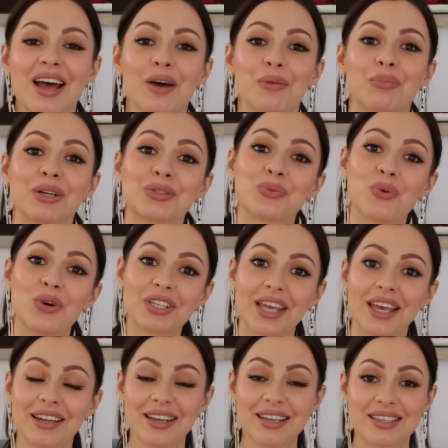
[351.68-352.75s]
But what
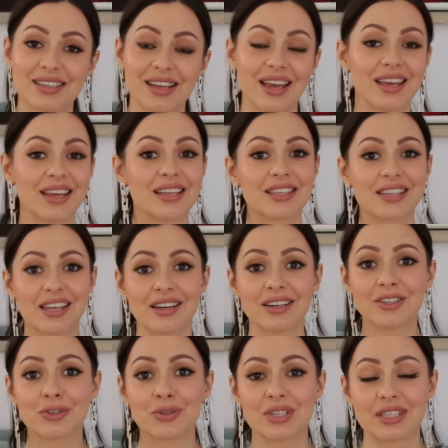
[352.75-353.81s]
can I say, it's
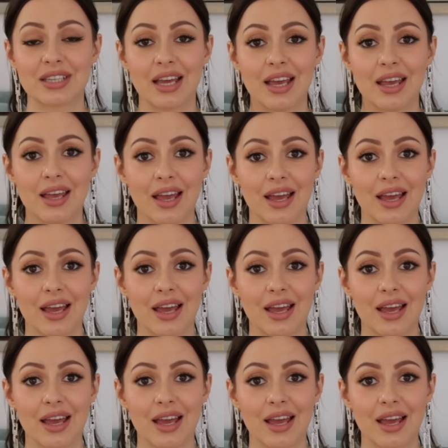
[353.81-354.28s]
here to stay,